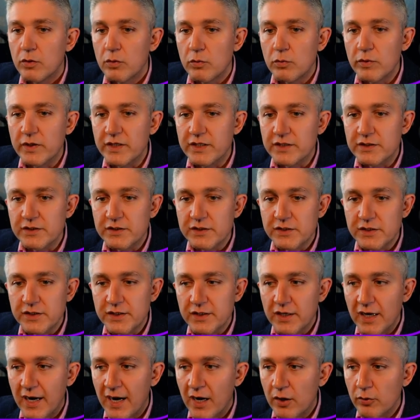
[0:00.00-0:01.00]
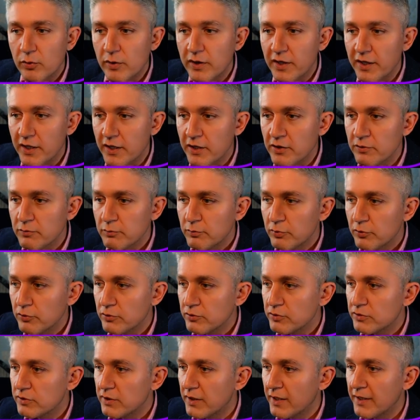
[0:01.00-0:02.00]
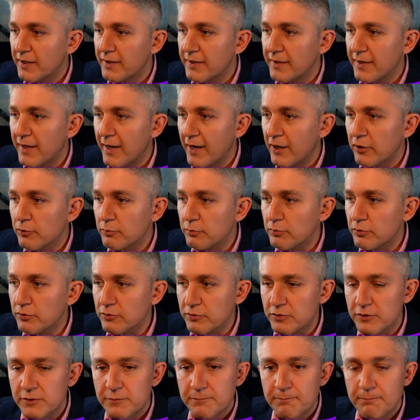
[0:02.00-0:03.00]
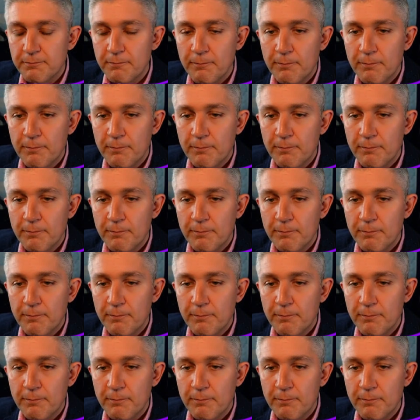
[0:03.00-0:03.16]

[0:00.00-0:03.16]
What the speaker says: We can see our inputs and outputs.